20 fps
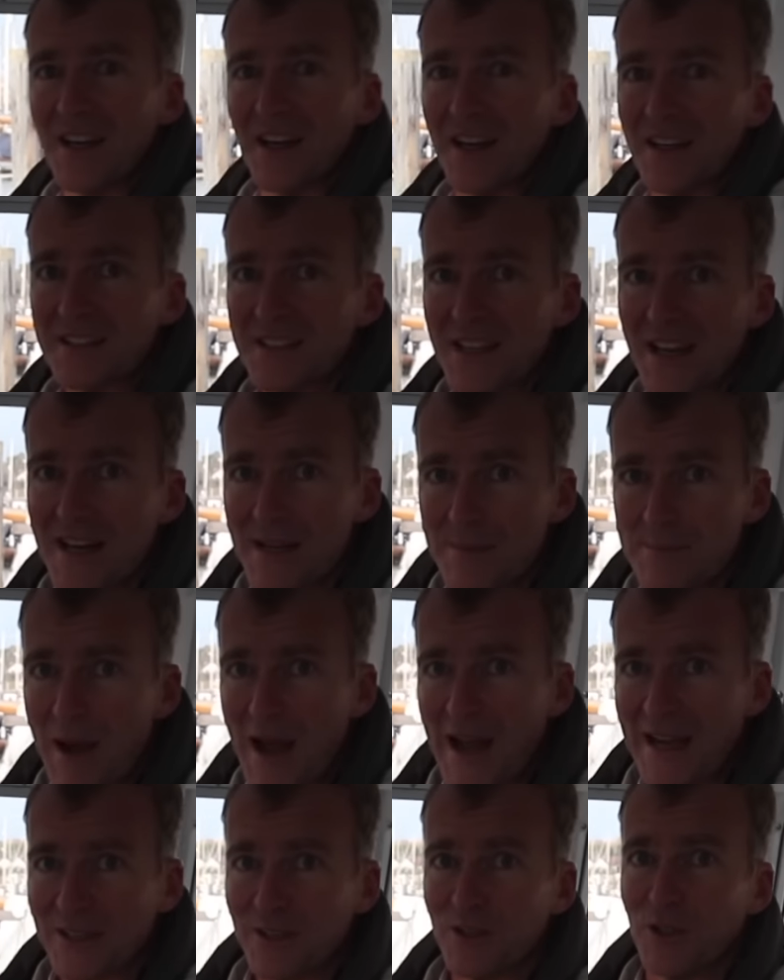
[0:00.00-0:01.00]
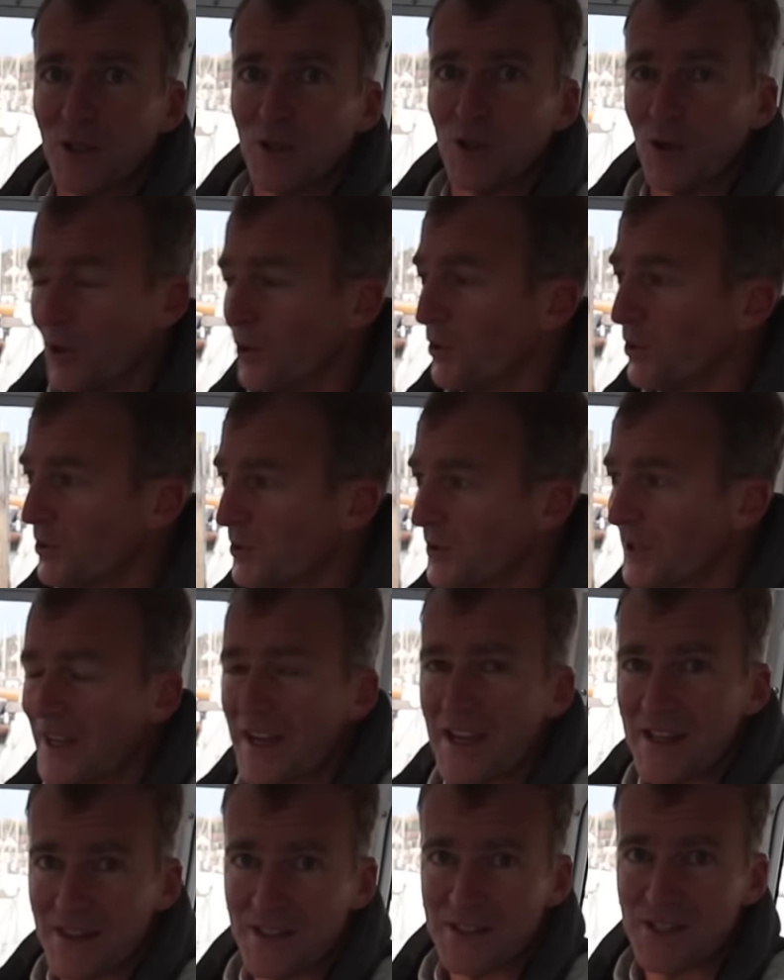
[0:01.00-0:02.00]
and getting back all
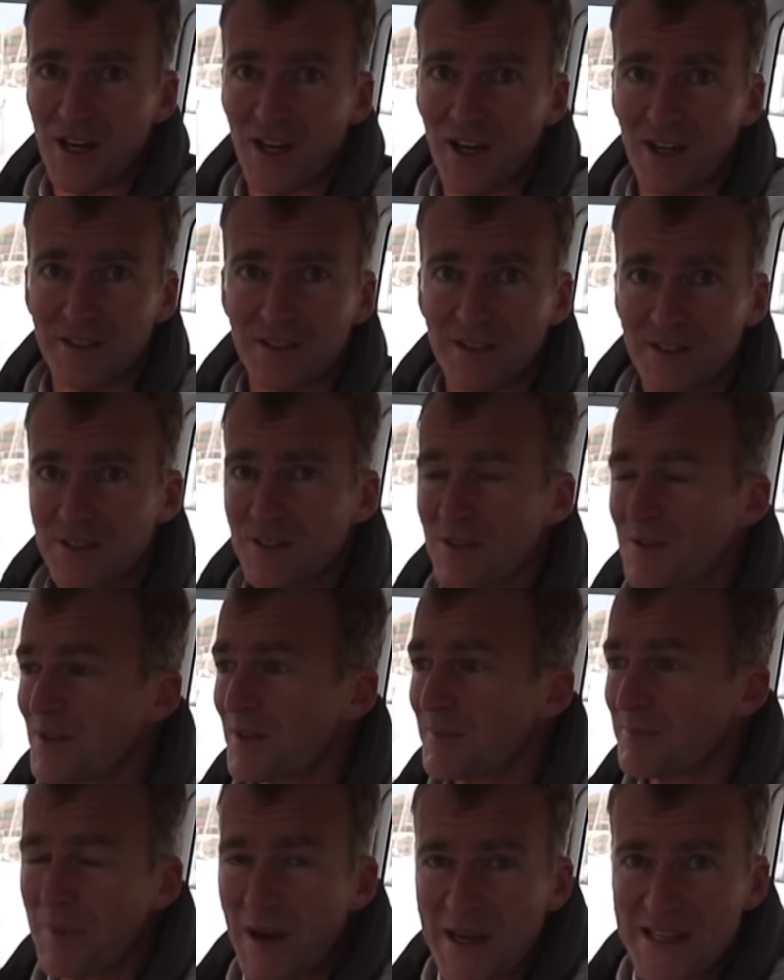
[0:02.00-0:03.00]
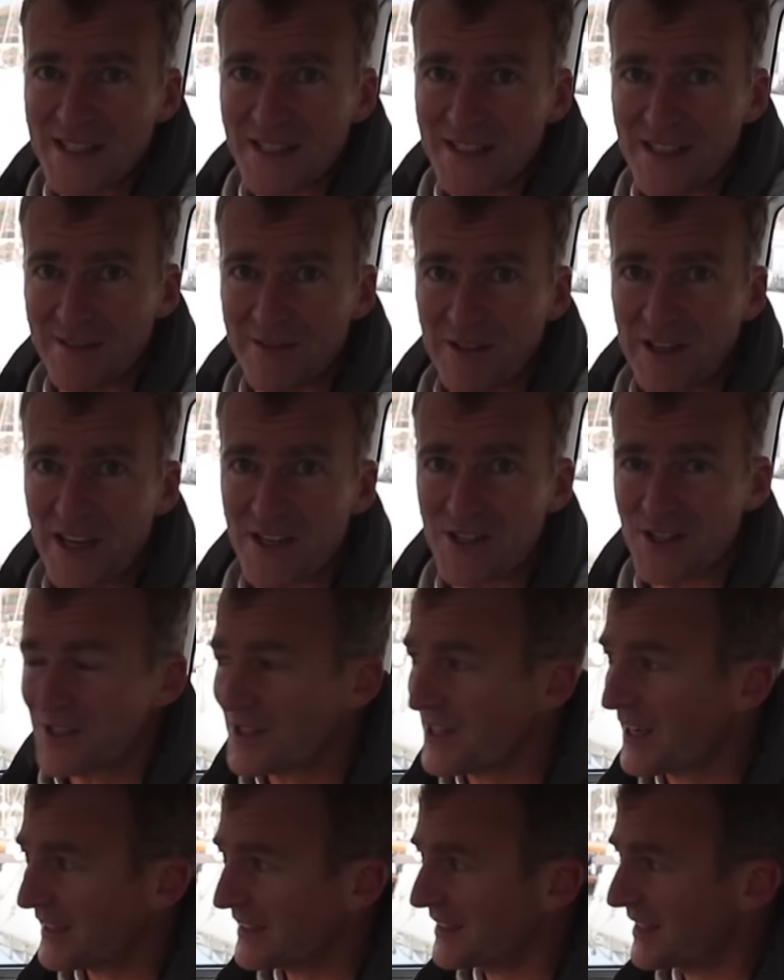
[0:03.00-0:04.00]
in the dark using basic navigation
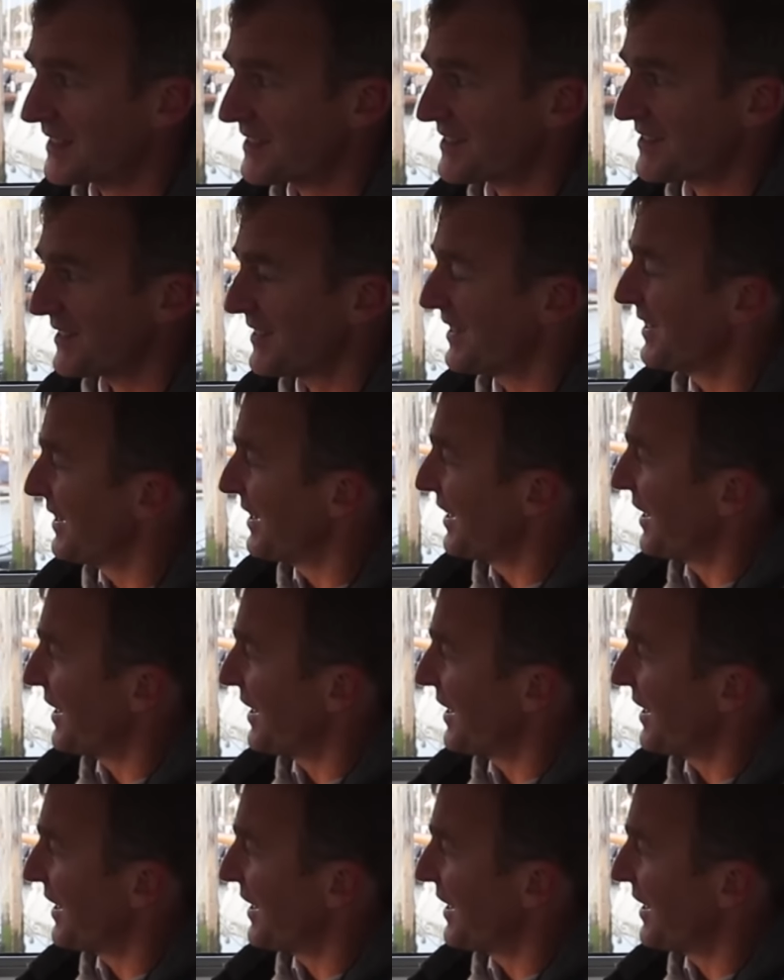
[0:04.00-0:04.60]
techniques